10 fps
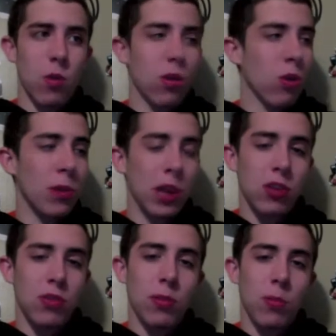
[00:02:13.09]
or are we going to
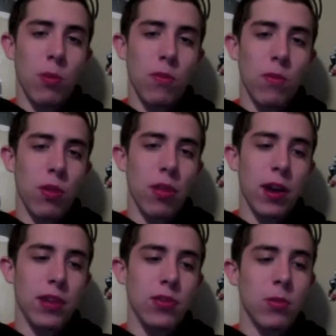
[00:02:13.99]
use the fourth line
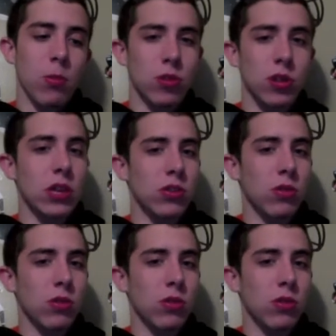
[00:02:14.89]
to a more traditional